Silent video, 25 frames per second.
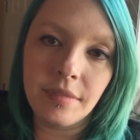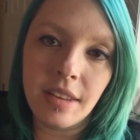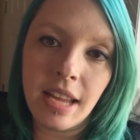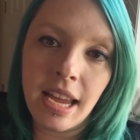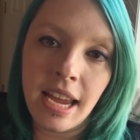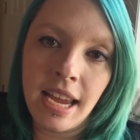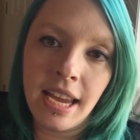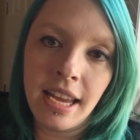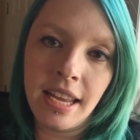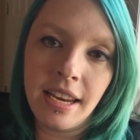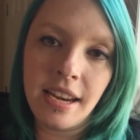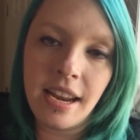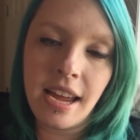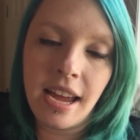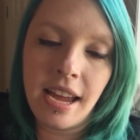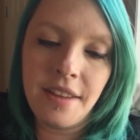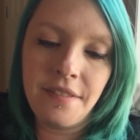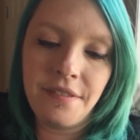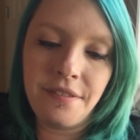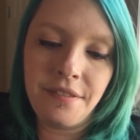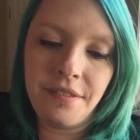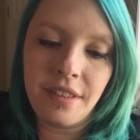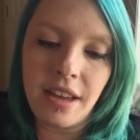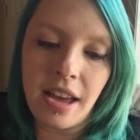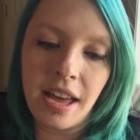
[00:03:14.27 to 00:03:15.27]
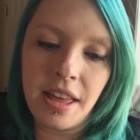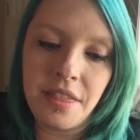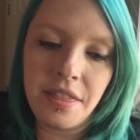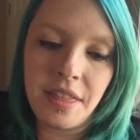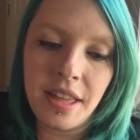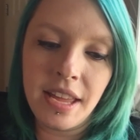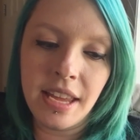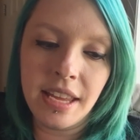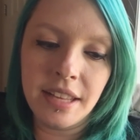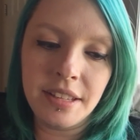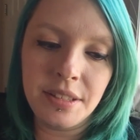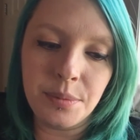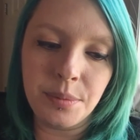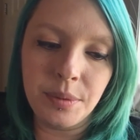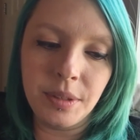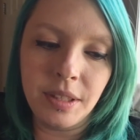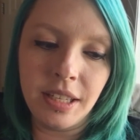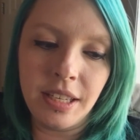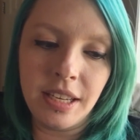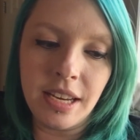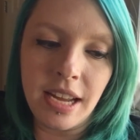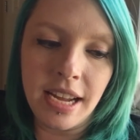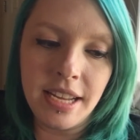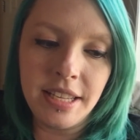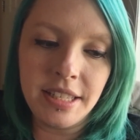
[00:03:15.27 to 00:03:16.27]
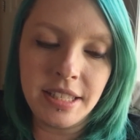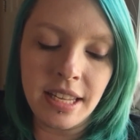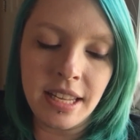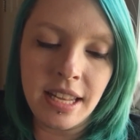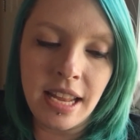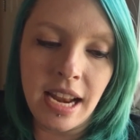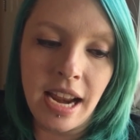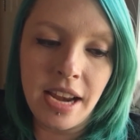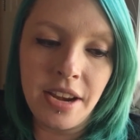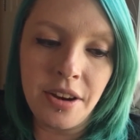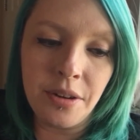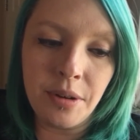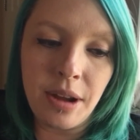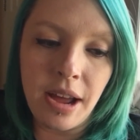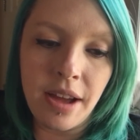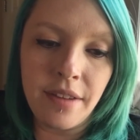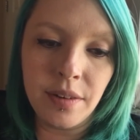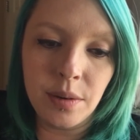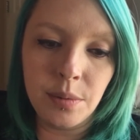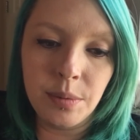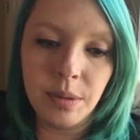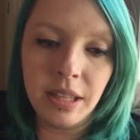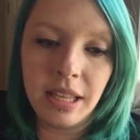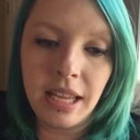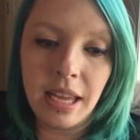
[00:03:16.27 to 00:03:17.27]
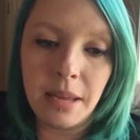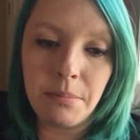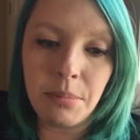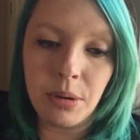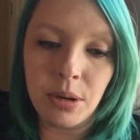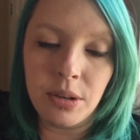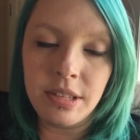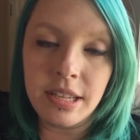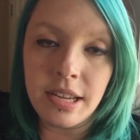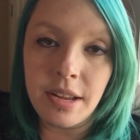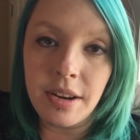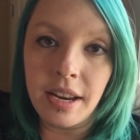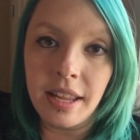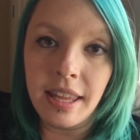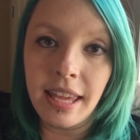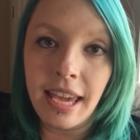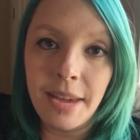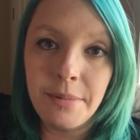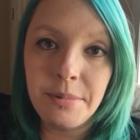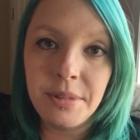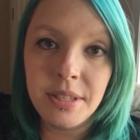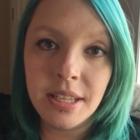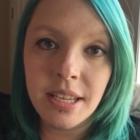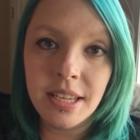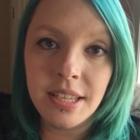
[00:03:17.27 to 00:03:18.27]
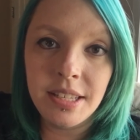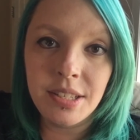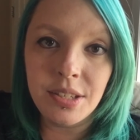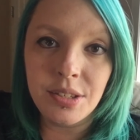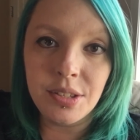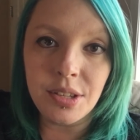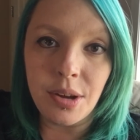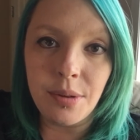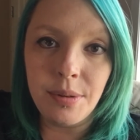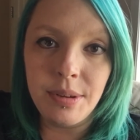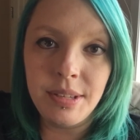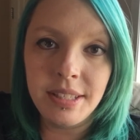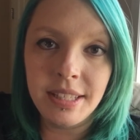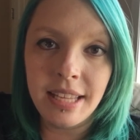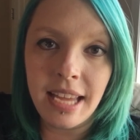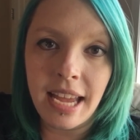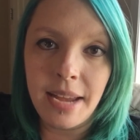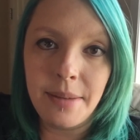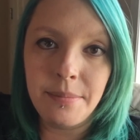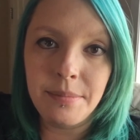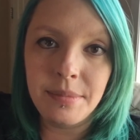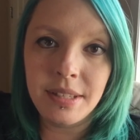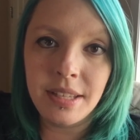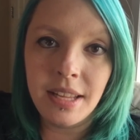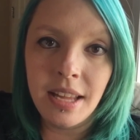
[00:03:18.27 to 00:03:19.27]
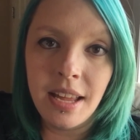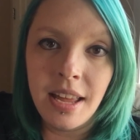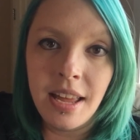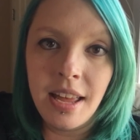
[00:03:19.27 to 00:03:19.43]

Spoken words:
And I think it's really nice, and then I don't ever really get burnt out on games because there's always games.